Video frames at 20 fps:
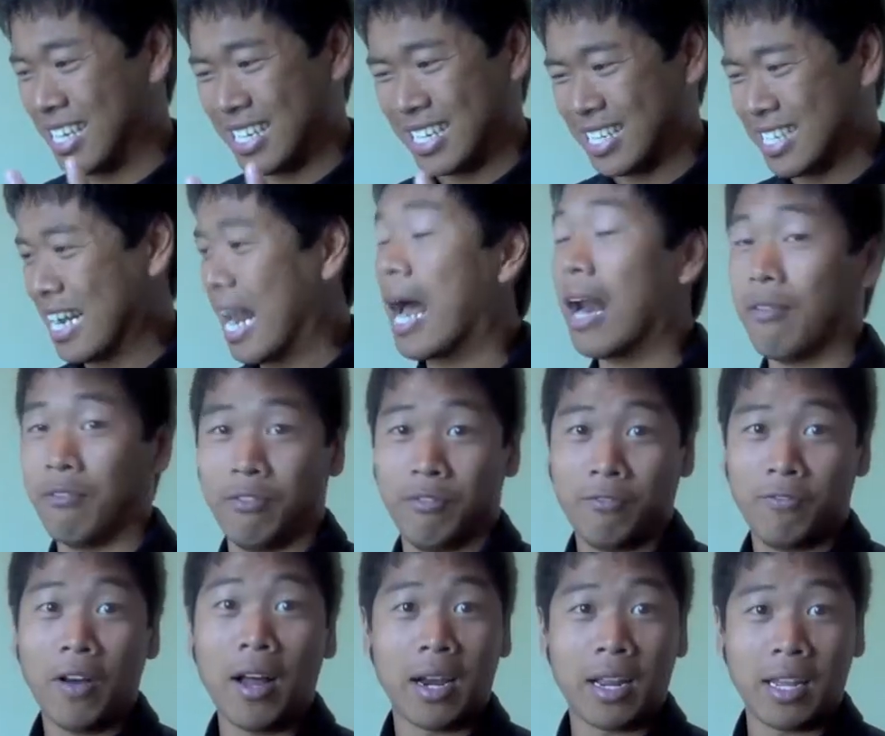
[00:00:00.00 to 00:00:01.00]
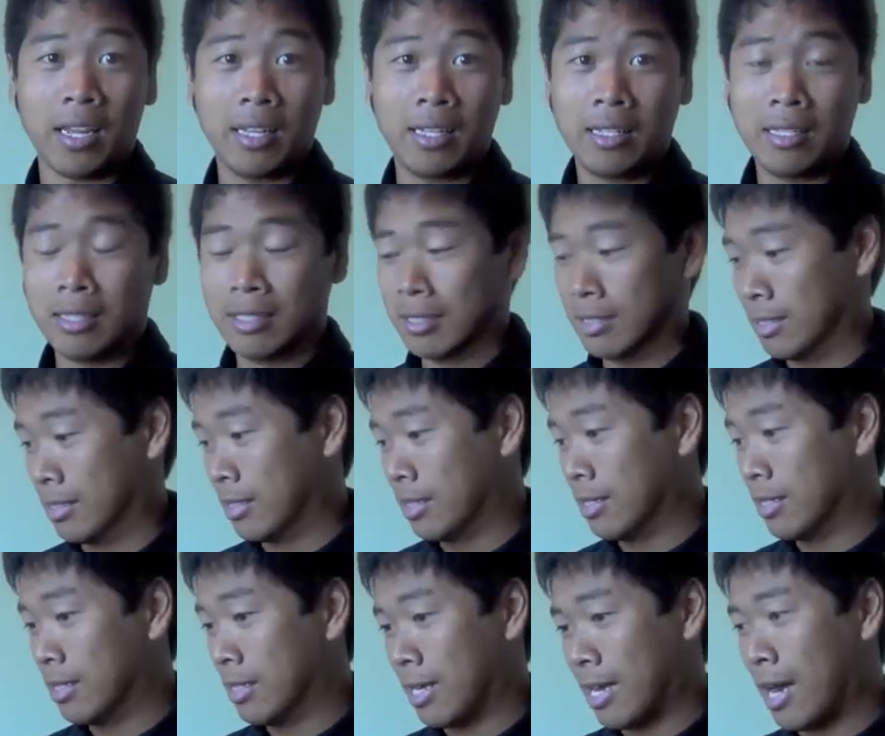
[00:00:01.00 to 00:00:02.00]
it's not even funny.
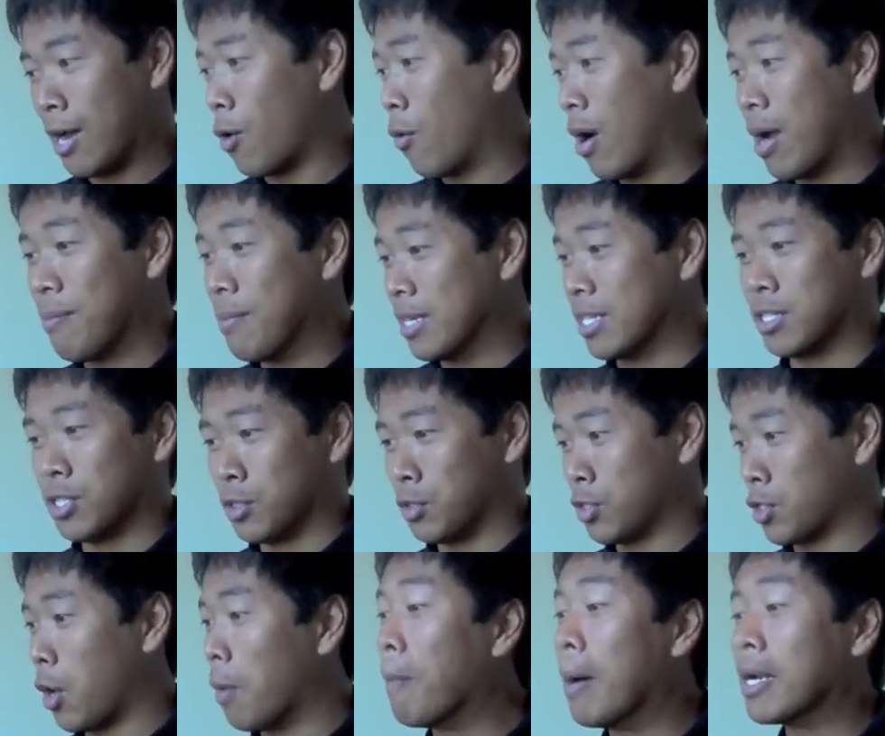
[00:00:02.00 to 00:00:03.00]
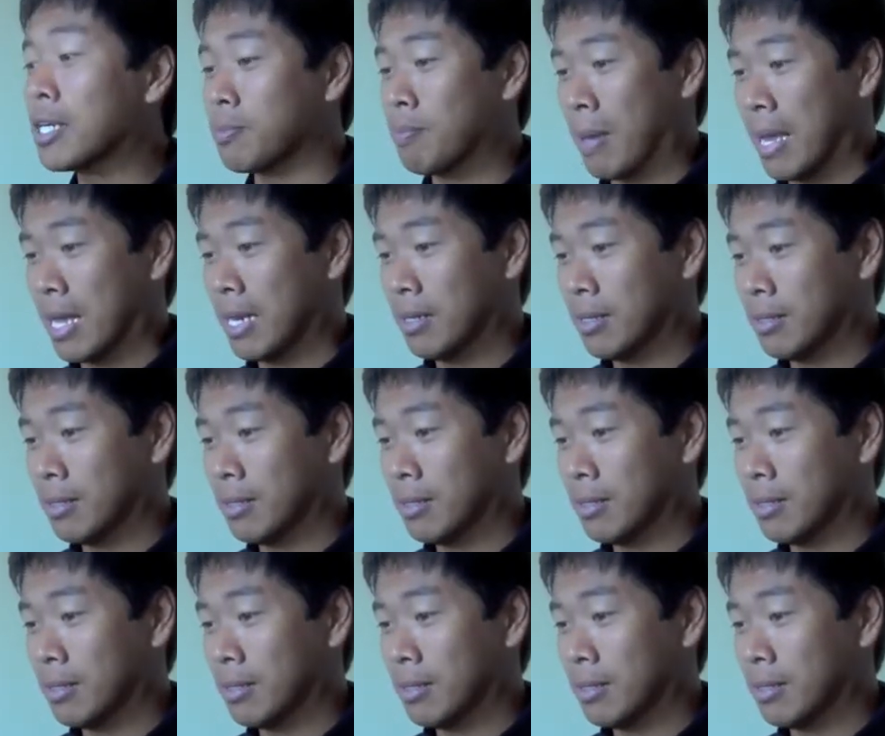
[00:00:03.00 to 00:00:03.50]
Oh, I missed you so much, bed.